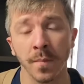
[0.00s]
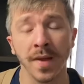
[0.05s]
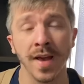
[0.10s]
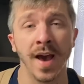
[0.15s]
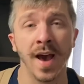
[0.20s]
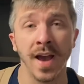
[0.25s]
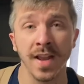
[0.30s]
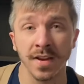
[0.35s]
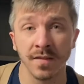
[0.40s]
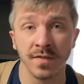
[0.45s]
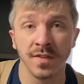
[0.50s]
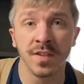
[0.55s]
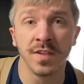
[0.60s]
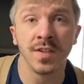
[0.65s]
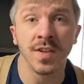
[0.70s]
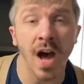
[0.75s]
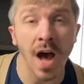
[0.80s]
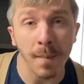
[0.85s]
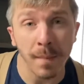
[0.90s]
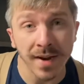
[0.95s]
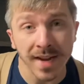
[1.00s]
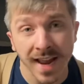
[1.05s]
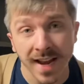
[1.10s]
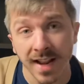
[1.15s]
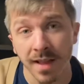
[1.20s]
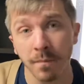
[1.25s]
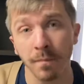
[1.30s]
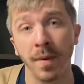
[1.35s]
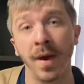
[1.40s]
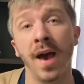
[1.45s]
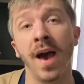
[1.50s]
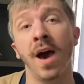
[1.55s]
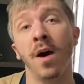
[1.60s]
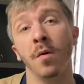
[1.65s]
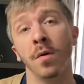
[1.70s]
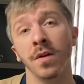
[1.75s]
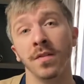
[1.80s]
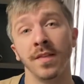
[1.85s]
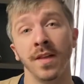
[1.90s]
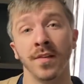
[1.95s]
kind of dominating
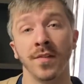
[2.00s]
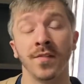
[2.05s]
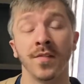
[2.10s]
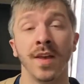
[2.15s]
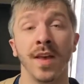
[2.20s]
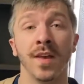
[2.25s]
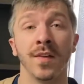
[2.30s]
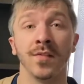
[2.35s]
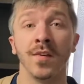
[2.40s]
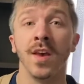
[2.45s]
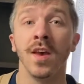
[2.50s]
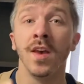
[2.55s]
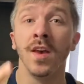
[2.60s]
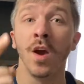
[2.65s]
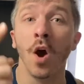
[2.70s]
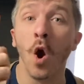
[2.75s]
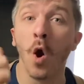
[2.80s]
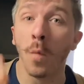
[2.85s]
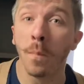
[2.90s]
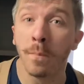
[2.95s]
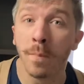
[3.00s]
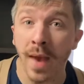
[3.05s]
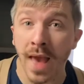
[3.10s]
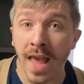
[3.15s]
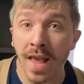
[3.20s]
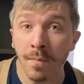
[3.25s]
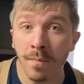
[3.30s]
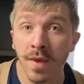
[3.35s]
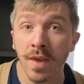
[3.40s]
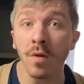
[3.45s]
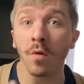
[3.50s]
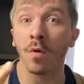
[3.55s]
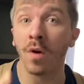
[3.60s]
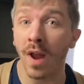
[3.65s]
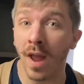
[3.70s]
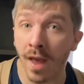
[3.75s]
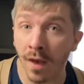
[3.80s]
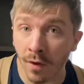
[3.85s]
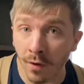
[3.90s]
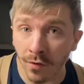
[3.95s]
power that says, obey me or
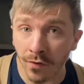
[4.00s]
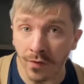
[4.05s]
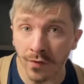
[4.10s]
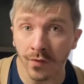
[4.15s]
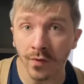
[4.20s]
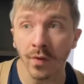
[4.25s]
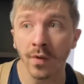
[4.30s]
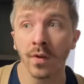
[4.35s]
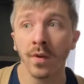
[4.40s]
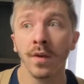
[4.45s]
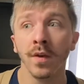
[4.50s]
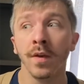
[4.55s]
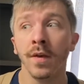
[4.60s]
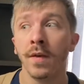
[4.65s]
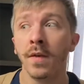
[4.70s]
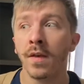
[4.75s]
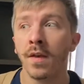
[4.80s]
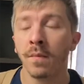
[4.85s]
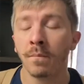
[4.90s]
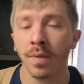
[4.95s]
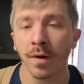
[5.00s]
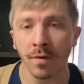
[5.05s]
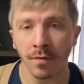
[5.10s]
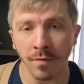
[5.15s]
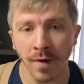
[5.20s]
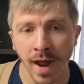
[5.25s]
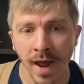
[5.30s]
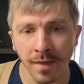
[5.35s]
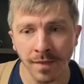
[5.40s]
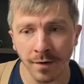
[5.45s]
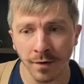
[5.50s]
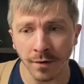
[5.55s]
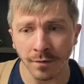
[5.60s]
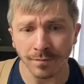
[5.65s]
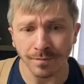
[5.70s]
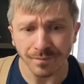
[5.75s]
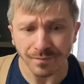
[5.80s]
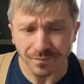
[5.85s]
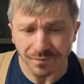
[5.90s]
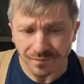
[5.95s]
else, but rather
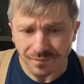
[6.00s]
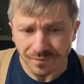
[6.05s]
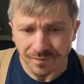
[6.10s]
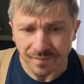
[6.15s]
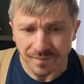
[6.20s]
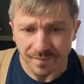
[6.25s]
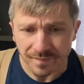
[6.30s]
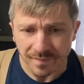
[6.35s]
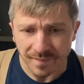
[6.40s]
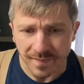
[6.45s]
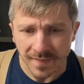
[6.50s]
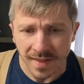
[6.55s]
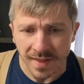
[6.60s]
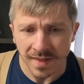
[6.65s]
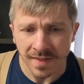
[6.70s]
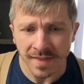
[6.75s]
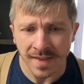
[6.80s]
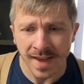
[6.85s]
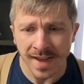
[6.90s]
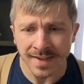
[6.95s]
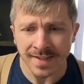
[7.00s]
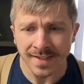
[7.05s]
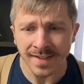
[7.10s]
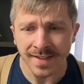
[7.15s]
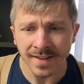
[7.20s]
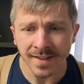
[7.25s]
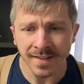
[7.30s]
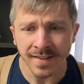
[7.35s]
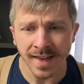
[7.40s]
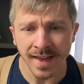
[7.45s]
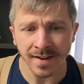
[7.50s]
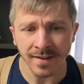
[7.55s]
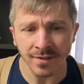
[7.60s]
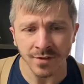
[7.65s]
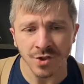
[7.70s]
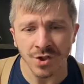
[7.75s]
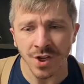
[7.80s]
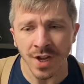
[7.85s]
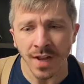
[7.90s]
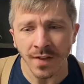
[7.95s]
that
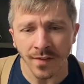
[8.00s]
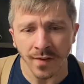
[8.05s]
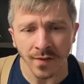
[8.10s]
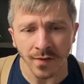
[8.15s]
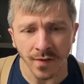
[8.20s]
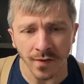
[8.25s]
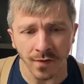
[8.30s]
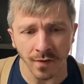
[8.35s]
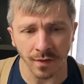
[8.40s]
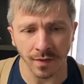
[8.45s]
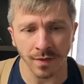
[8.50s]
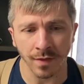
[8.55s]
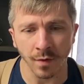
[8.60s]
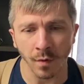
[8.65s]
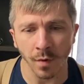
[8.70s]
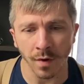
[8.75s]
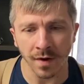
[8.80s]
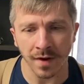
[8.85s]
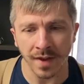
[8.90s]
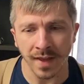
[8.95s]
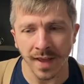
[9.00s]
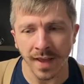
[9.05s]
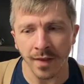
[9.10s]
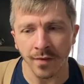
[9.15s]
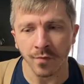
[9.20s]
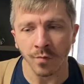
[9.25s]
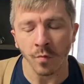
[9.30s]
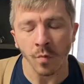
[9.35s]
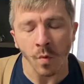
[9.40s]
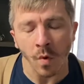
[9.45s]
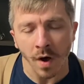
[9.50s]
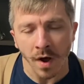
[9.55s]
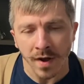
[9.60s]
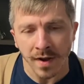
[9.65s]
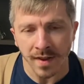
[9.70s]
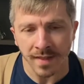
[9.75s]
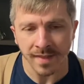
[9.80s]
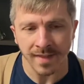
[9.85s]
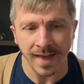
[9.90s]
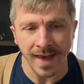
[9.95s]
Jesus's authority is
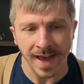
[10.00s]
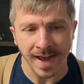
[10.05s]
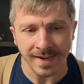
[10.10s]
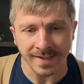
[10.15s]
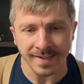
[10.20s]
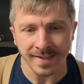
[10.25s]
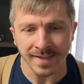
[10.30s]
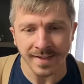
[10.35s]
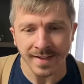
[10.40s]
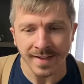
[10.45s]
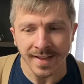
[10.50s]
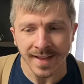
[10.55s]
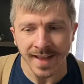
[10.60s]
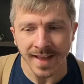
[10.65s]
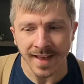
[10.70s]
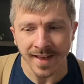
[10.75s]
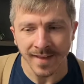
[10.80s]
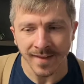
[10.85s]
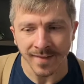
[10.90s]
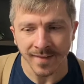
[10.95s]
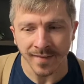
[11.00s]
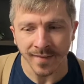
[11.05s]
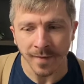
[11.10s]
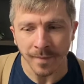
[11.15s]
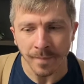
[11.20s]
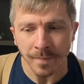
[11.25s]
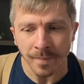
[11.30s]
one that is